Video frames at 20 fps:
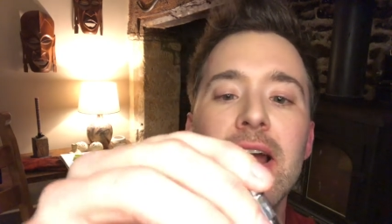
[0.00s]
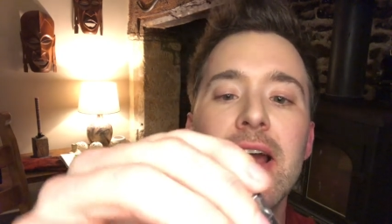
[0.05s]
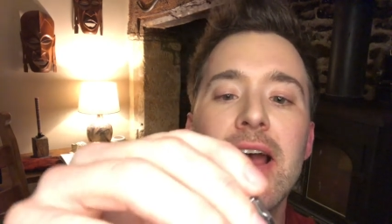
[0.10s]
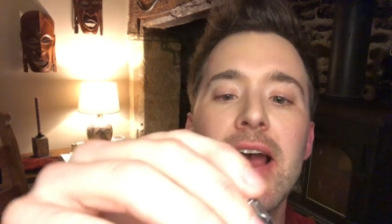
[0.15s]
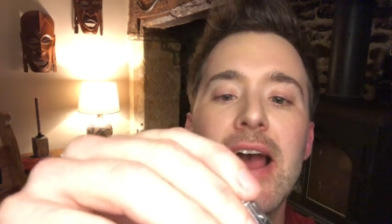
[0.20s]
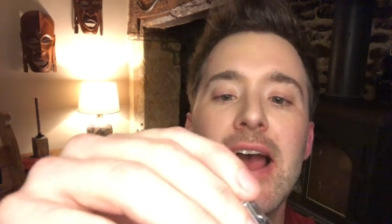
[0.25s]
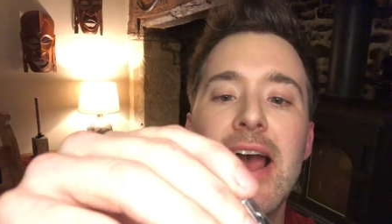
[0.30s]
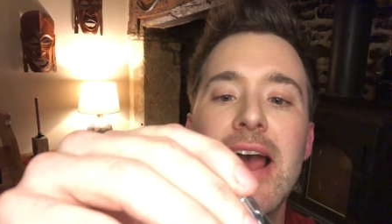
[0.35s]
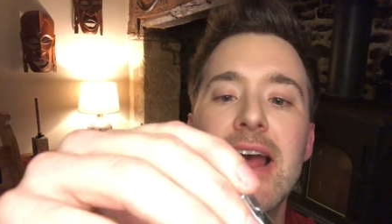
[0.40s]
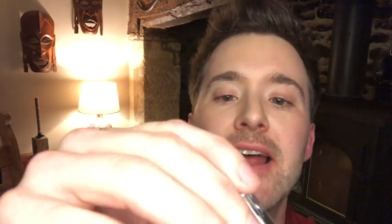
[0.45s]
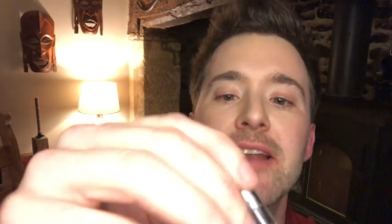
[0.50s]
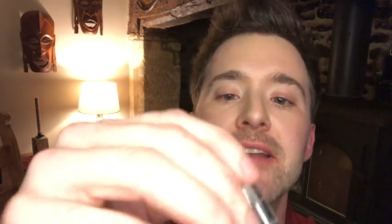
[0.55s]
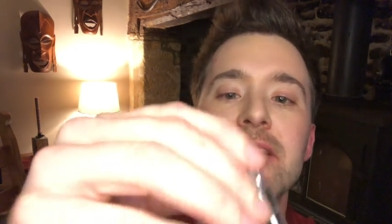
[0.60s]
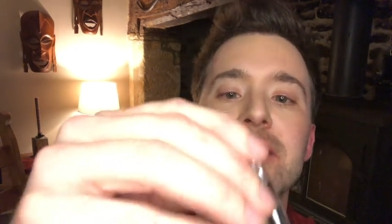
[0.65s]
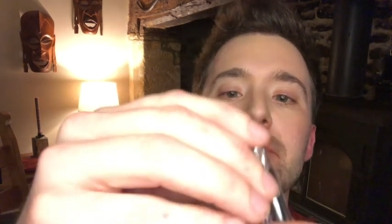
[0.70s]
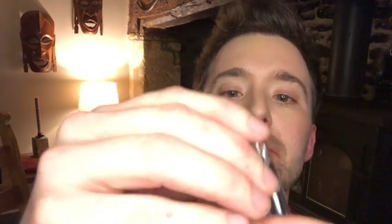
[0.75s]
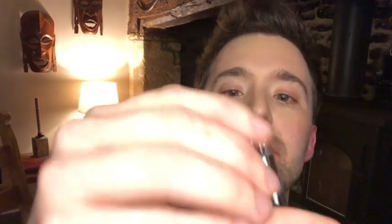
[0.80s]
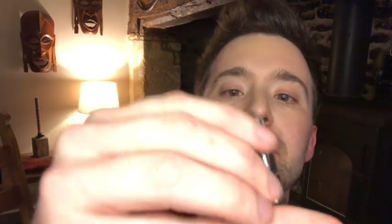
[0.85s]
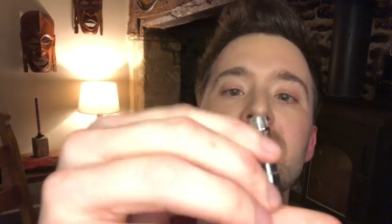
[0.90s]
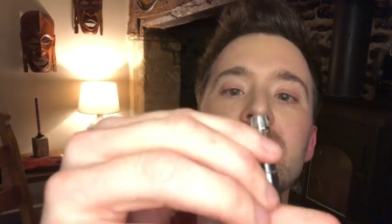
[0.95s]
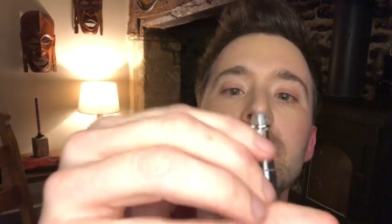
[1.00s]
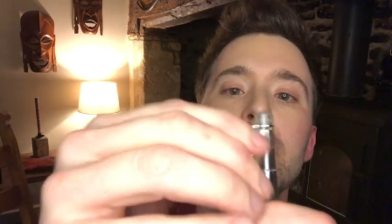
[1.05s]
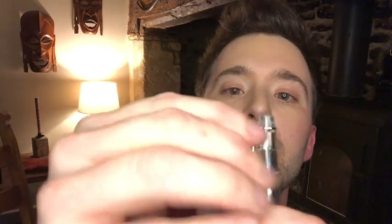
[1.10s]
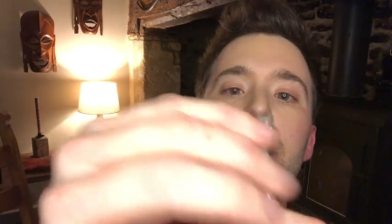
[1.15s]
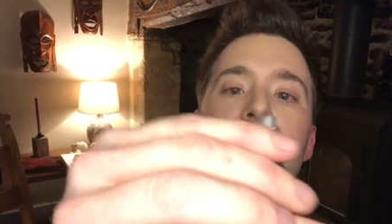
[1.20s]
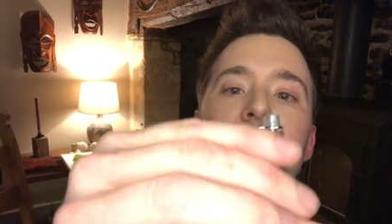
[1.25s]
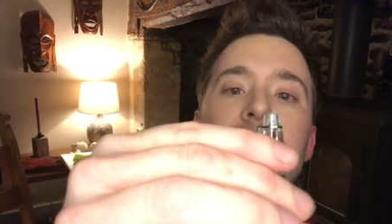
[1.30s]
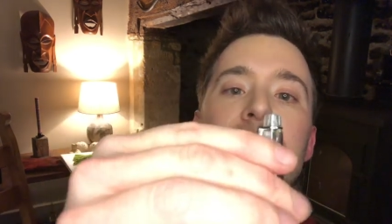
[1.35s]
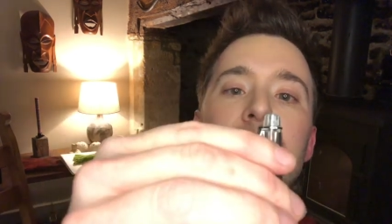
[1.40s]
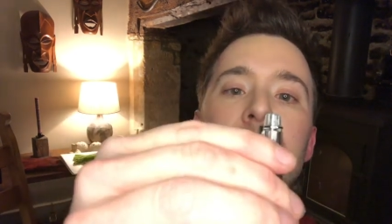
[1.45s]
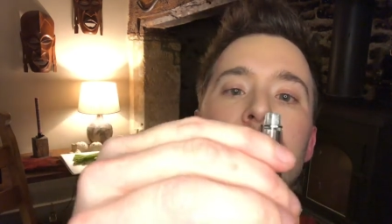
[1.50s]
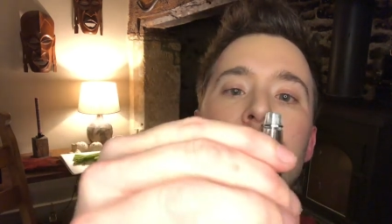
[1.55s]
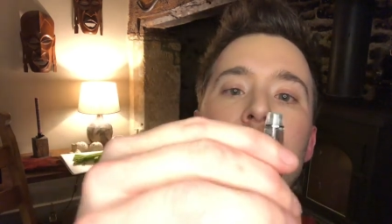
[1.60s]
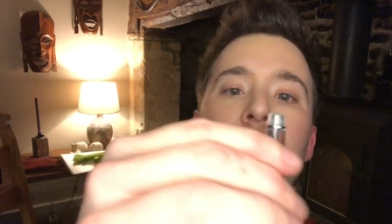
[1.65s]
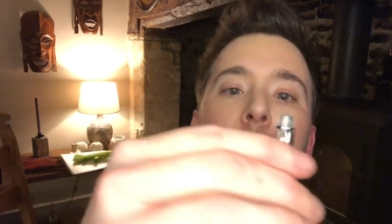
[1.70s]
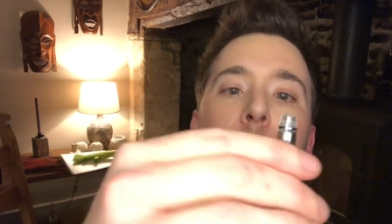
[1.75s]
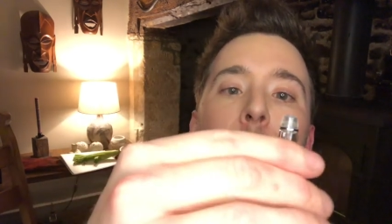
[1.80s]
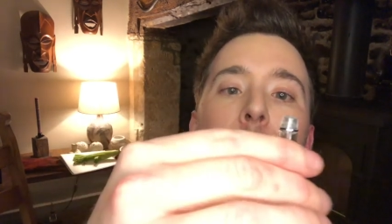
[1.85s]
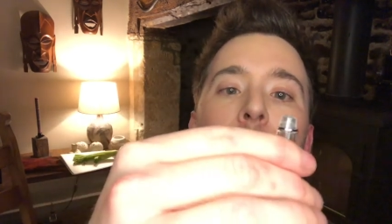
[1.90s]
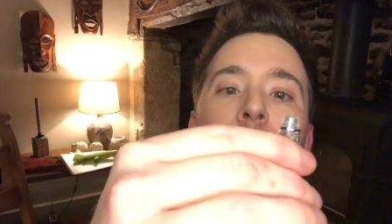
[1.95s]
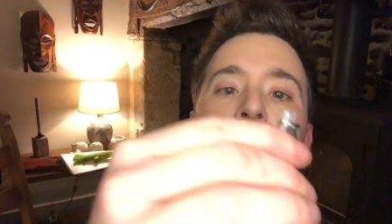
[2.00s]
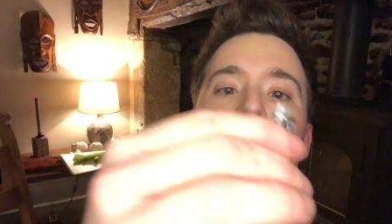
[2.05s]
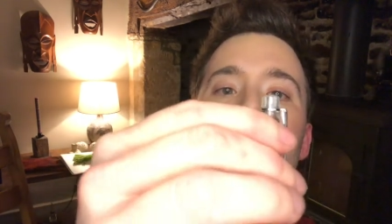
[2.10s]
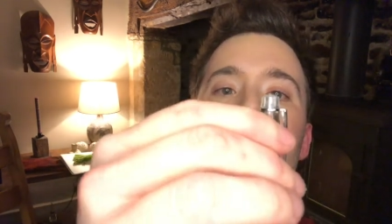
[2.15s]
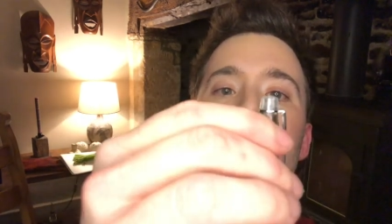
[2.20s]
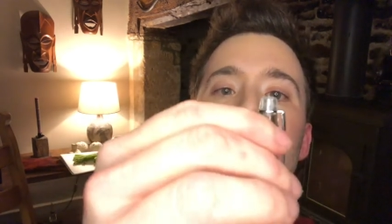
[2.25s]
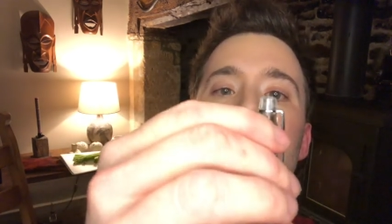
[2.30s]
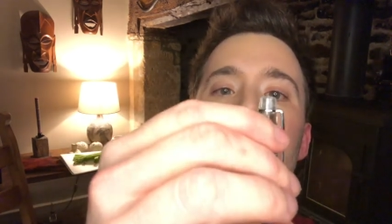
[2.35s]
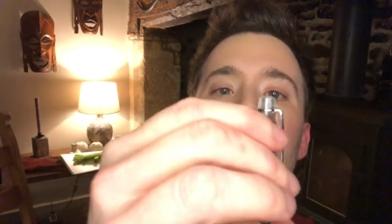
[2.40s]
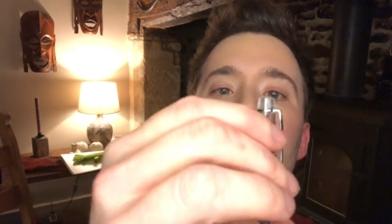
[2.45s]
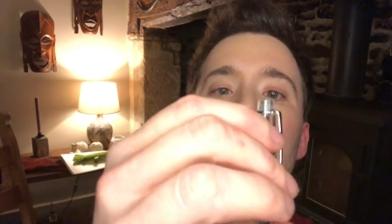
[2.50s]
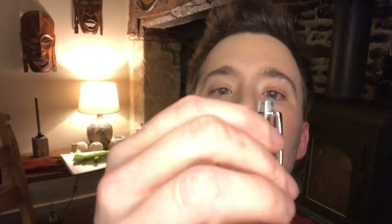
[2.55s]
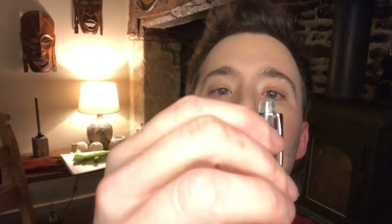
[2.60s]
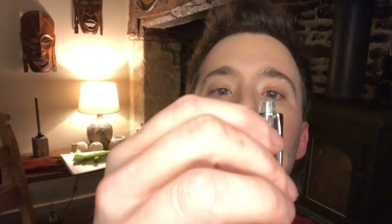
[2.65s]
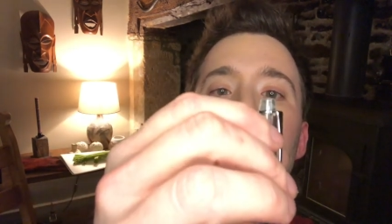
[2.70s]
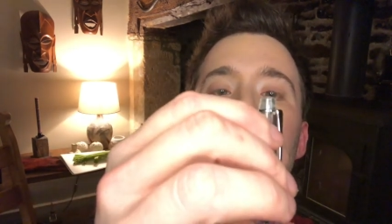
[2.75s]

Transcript: and presumably, or at